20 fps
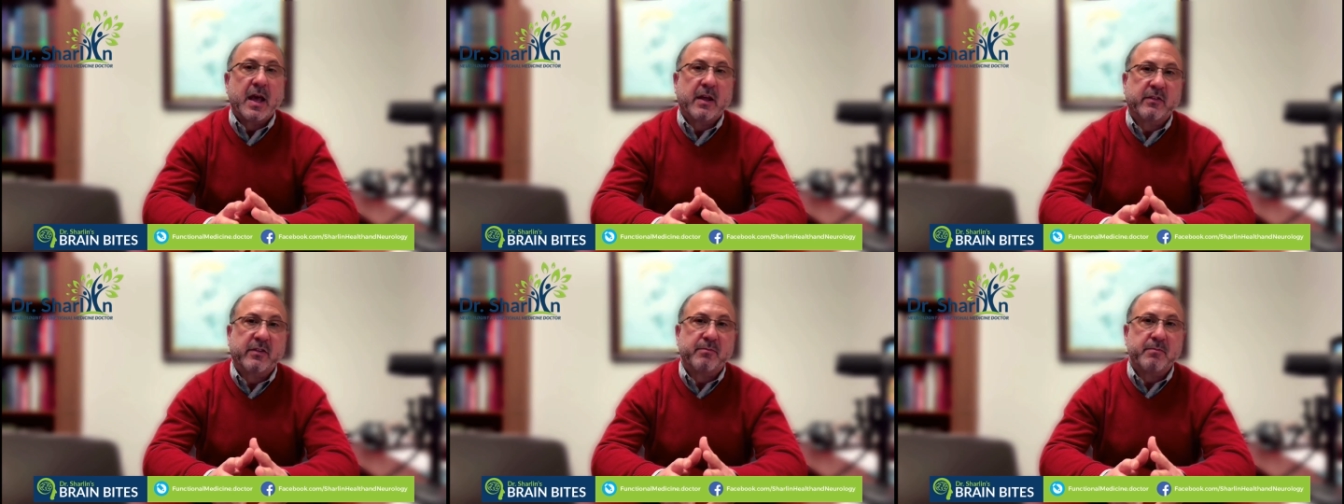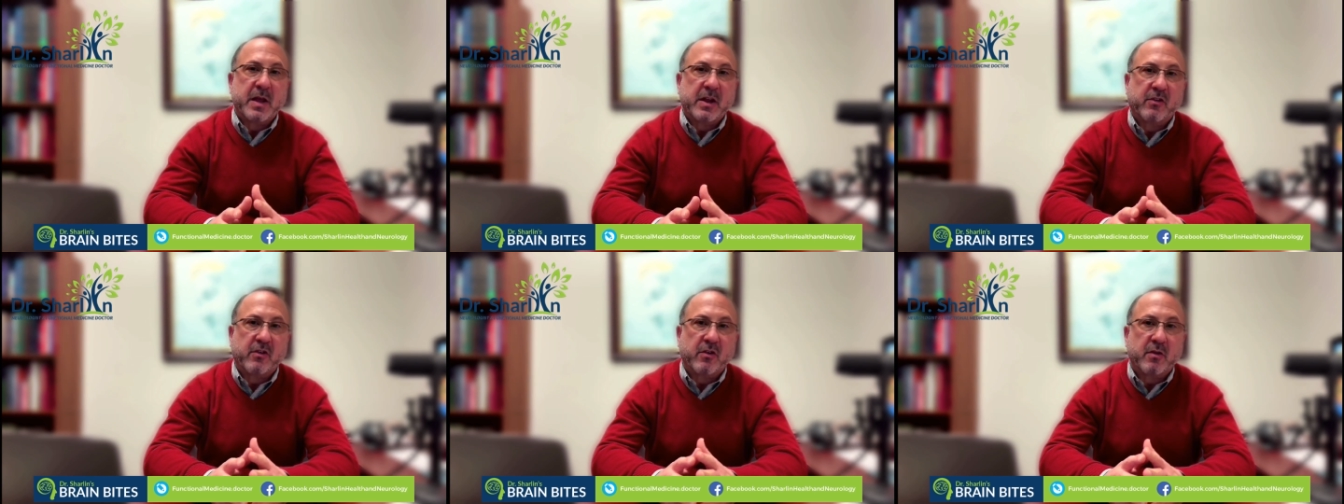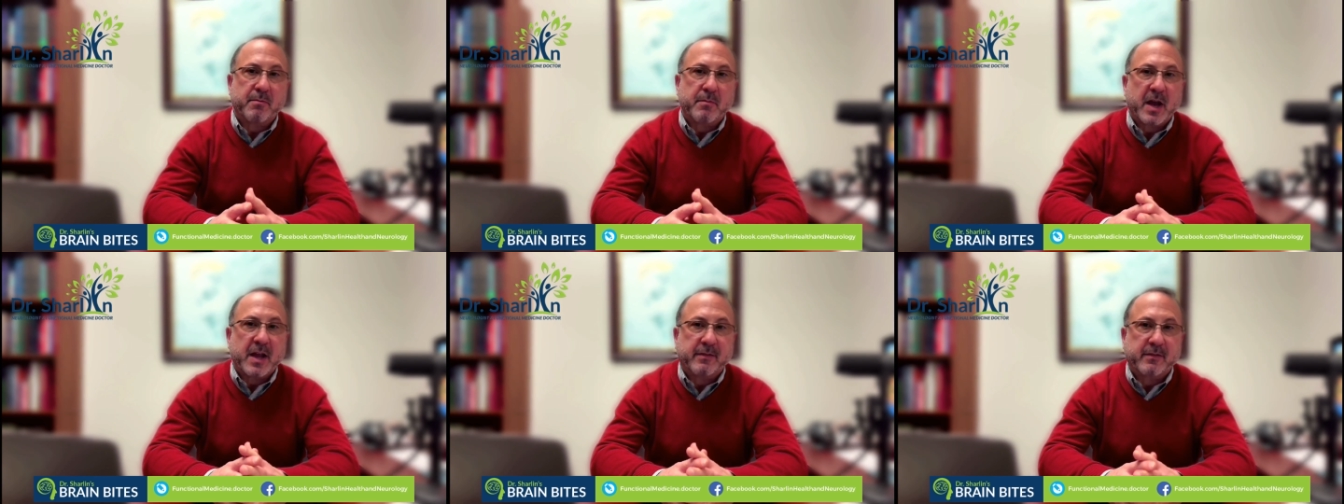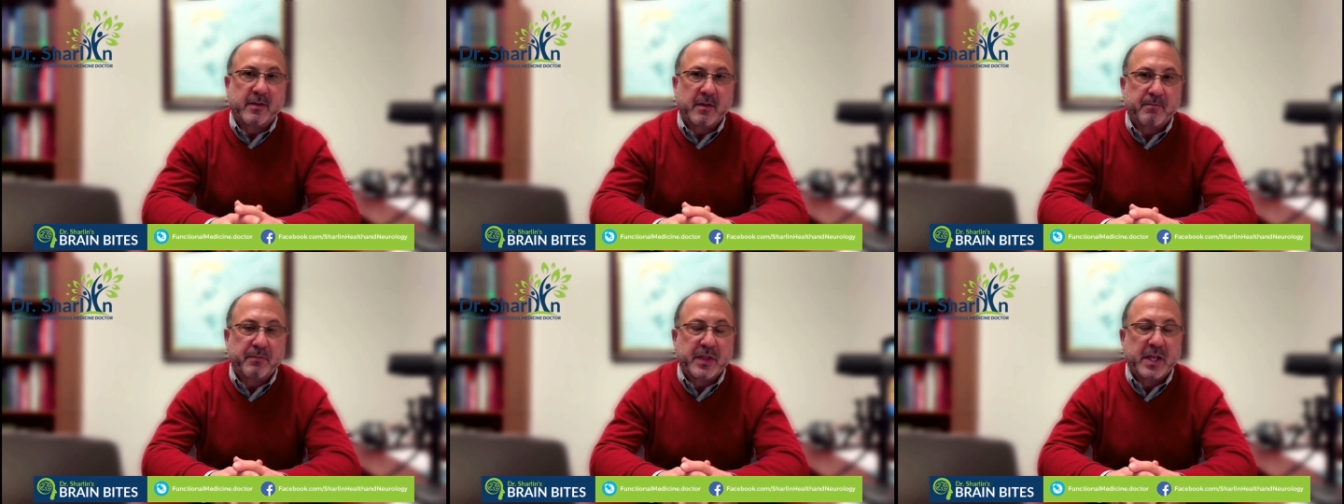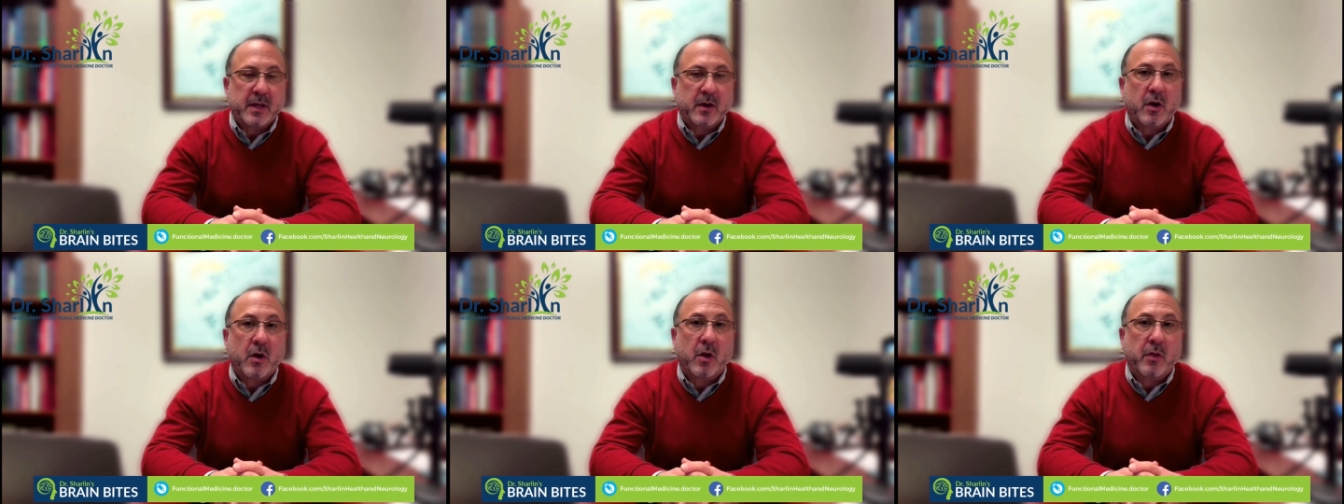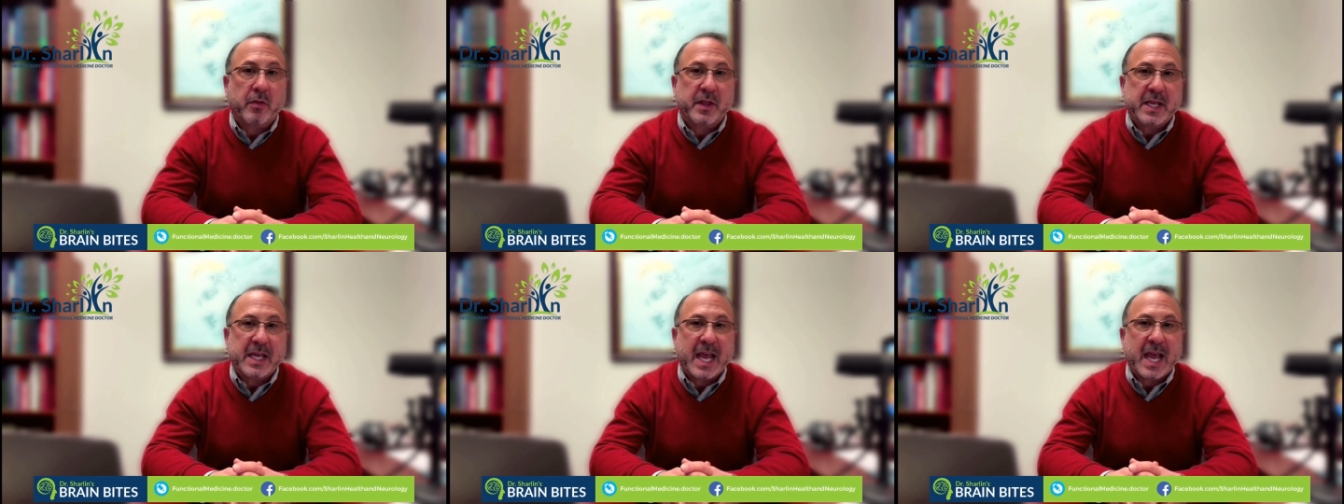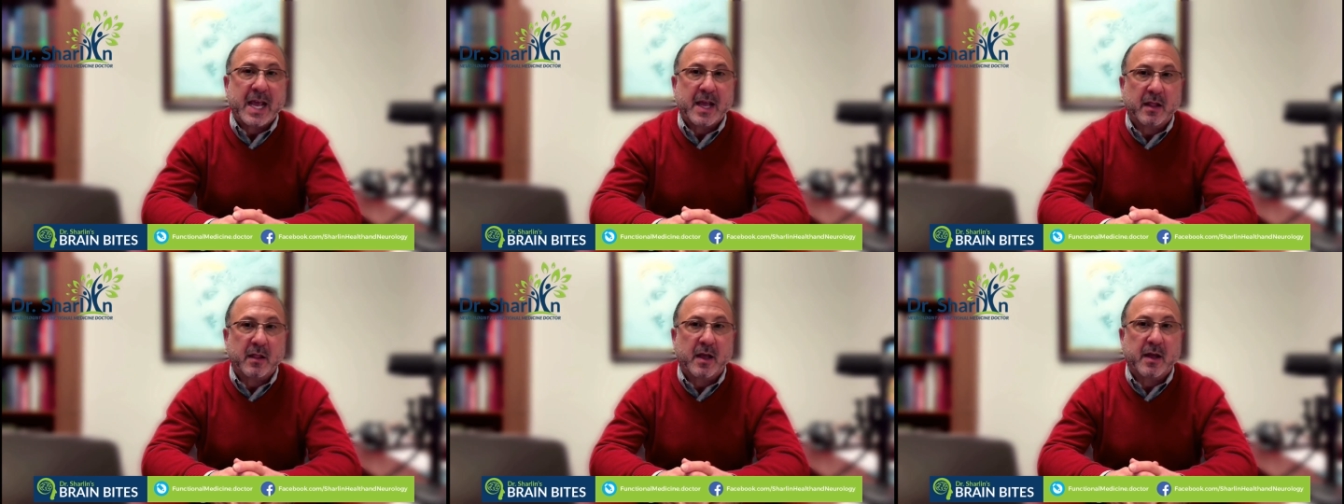as measured by something called the
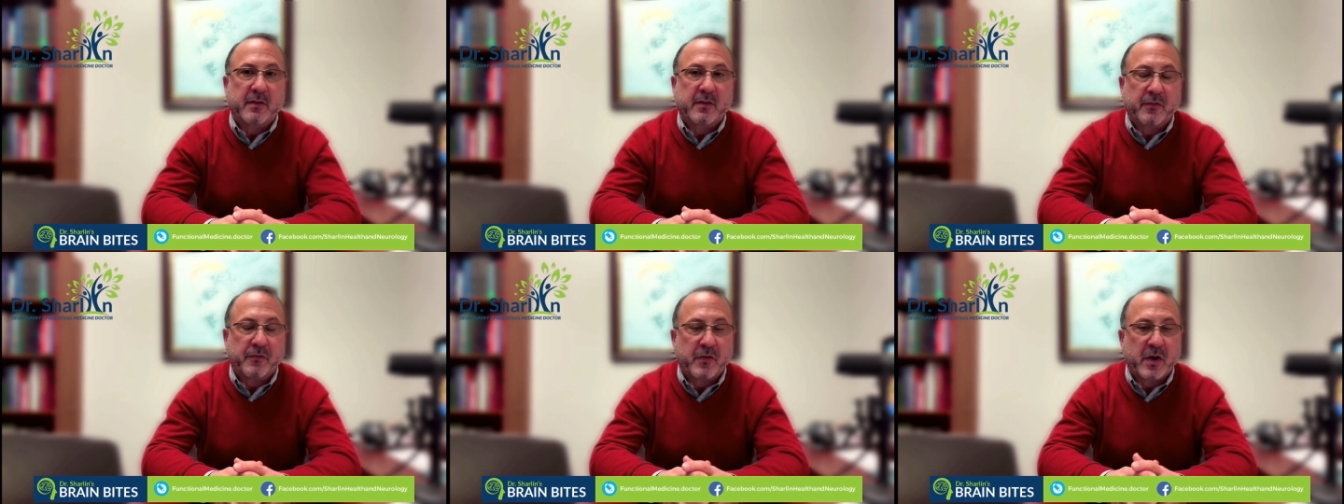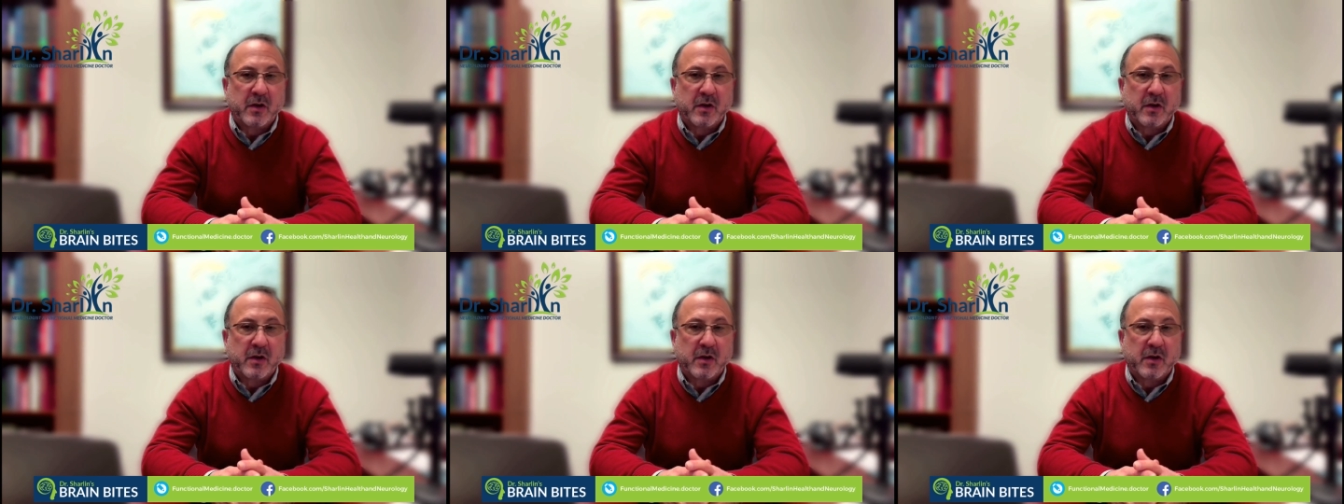ALS